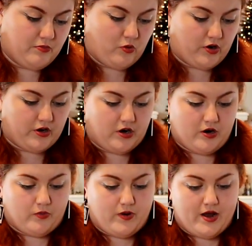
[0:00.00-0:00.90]
border
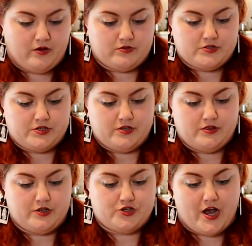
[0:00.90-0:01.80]
around
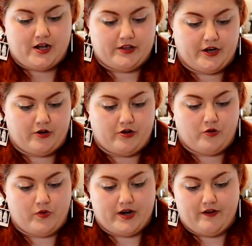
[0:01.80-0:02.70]
the jack-o'-lantern
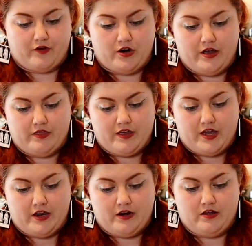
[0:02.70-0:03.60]
or whatever, and
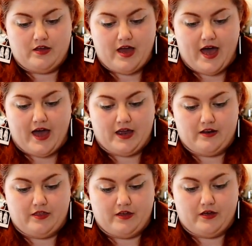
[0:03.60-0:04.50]
then
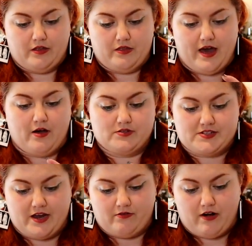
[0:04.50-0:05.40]
add the
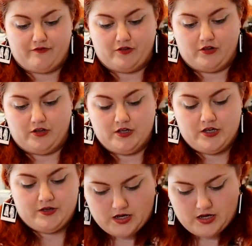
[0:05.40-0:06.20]
outside ruffle.